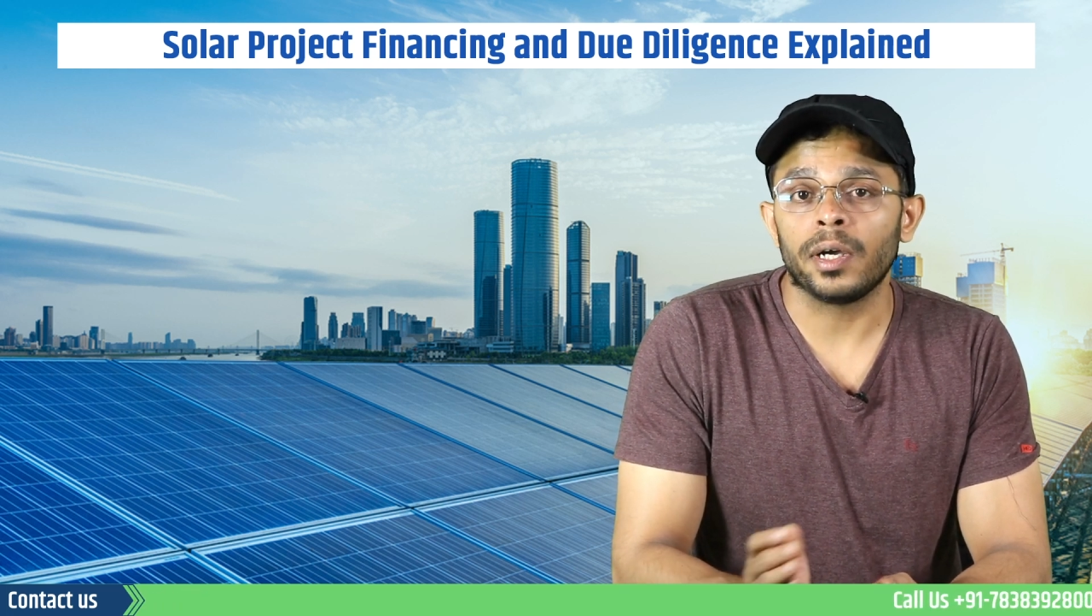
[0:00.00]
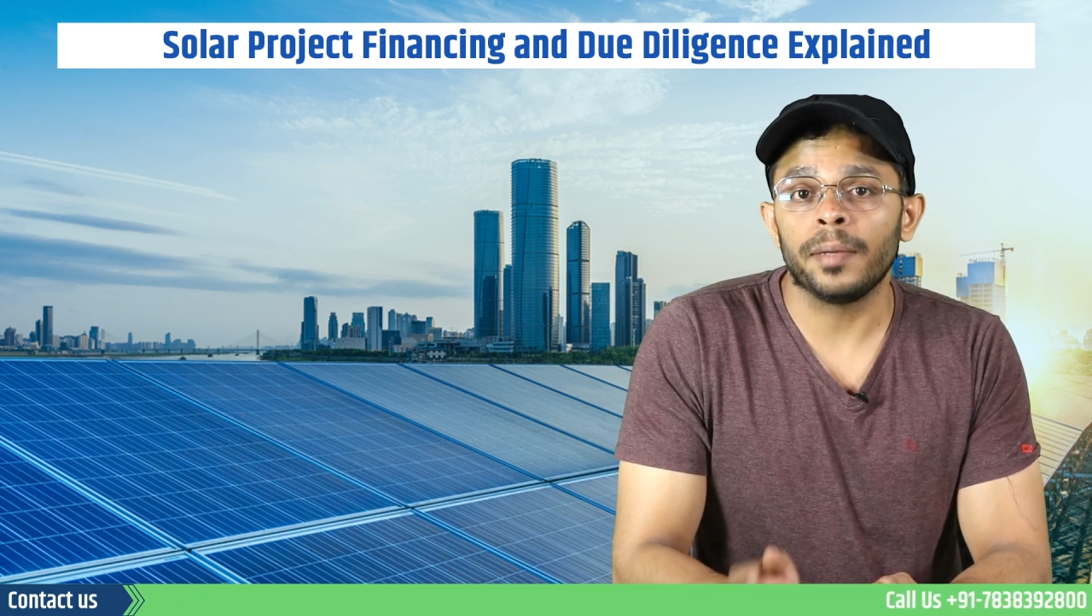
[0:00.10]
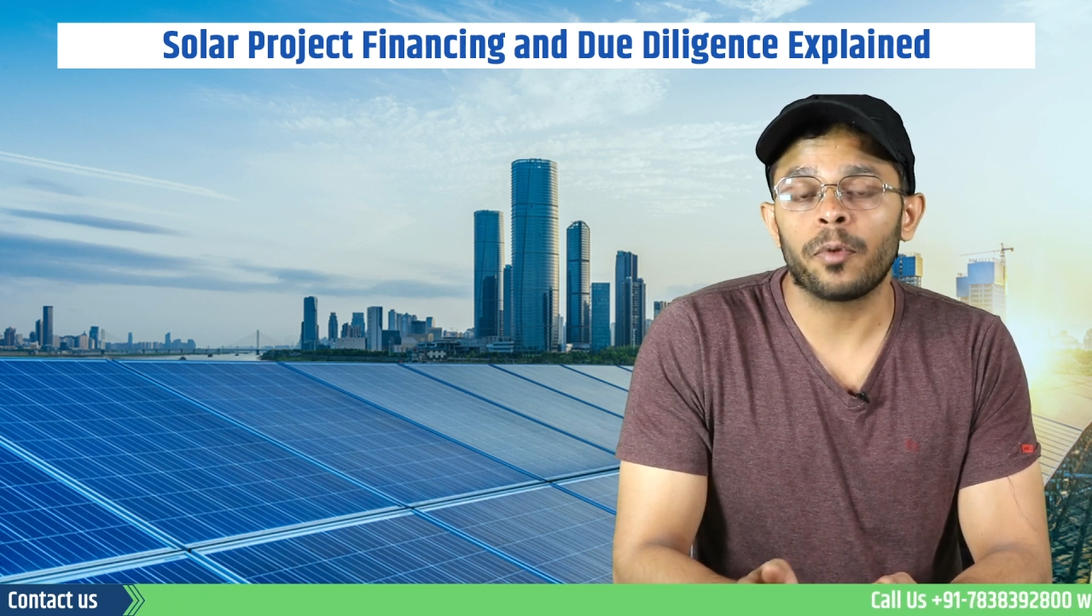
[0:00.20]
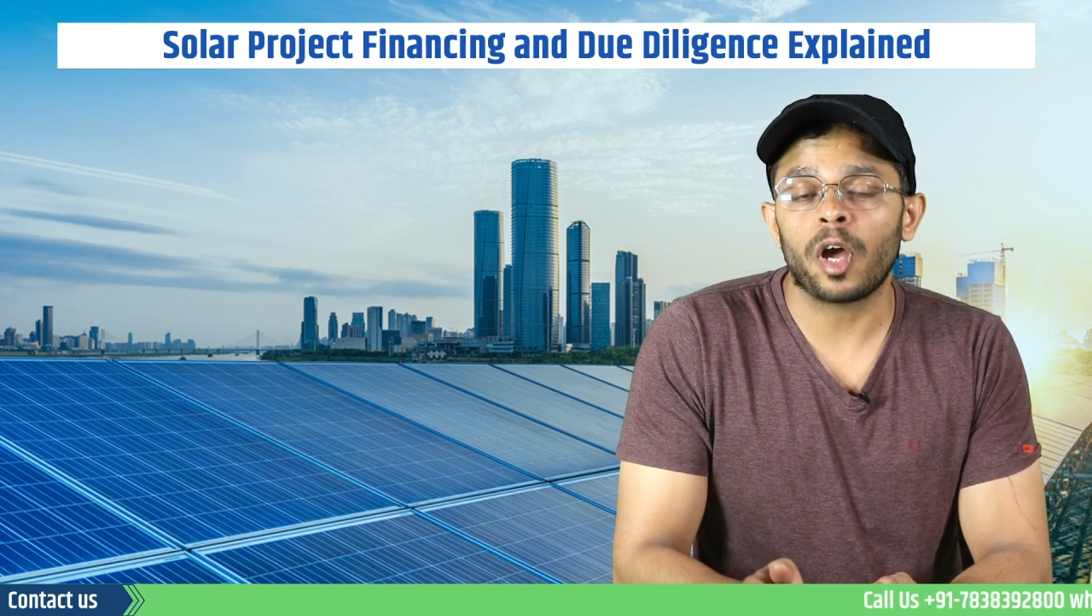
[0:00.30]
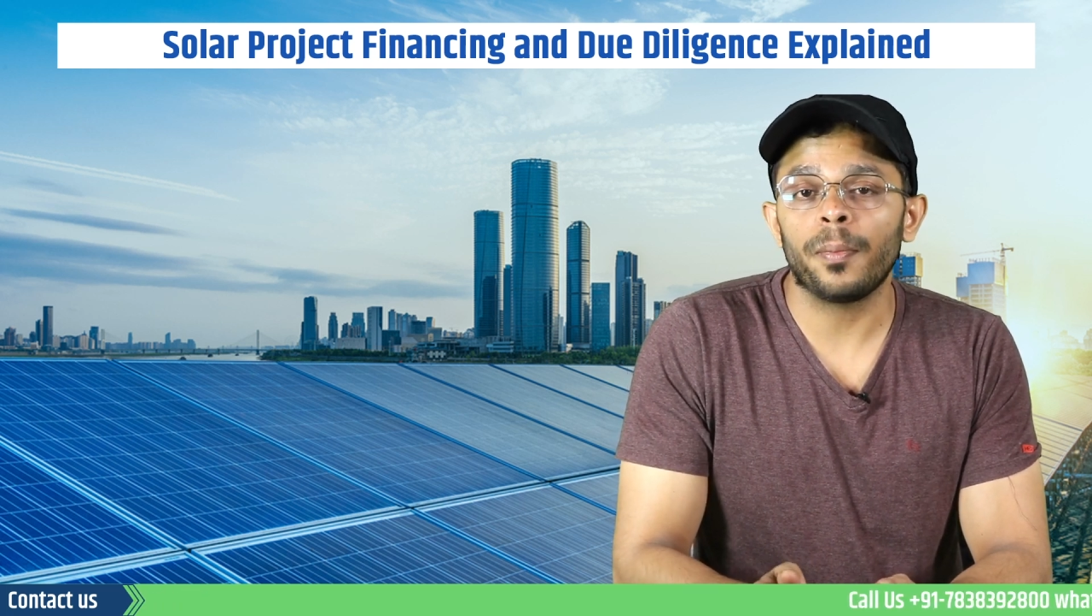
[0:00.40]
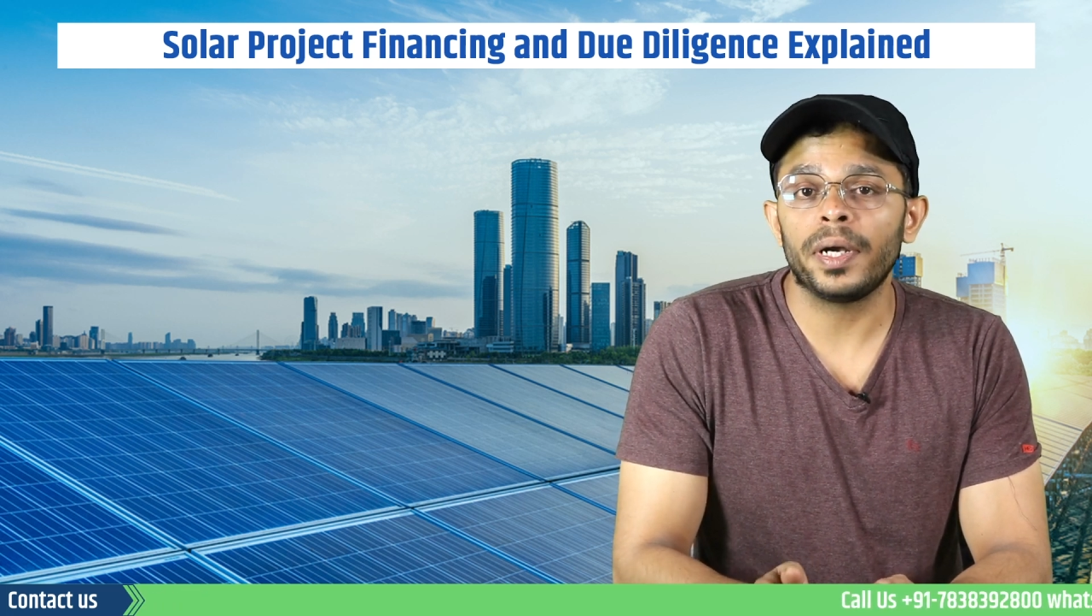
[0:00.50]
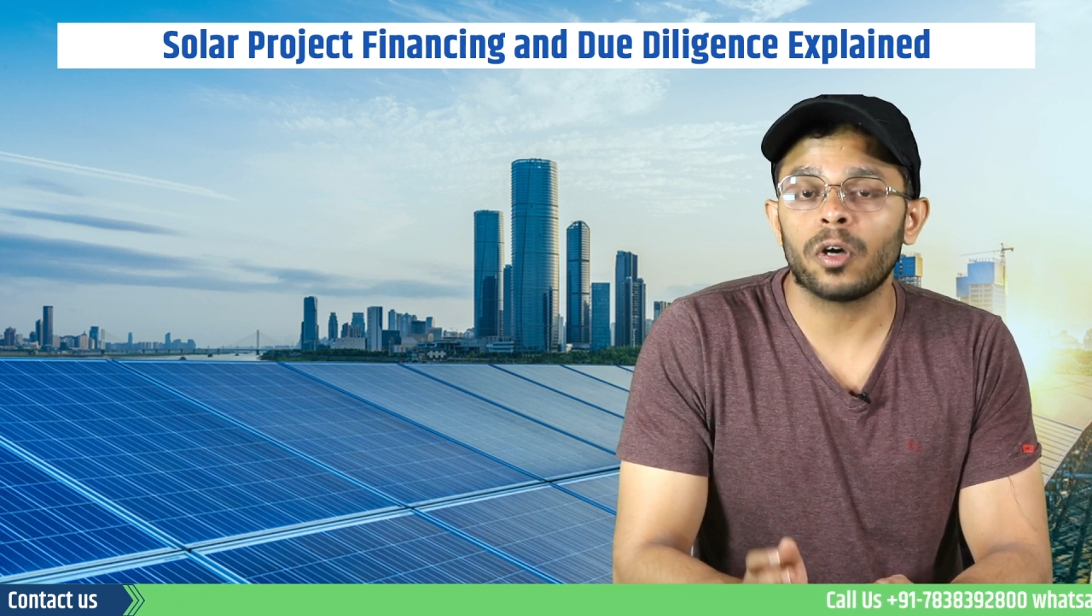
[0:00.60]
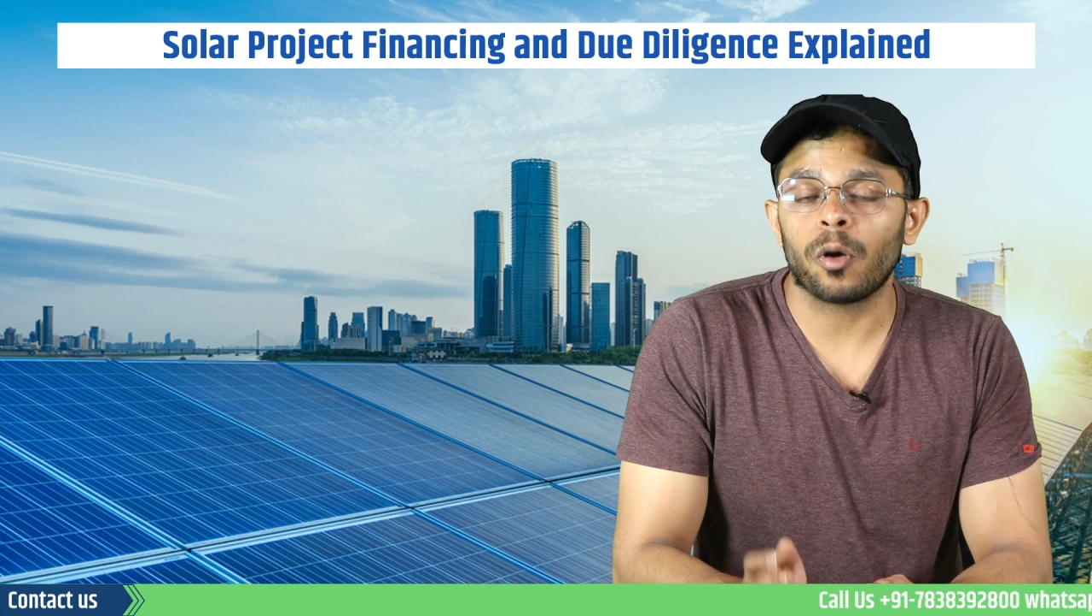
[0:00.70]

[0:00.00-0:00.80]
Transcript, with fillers: employment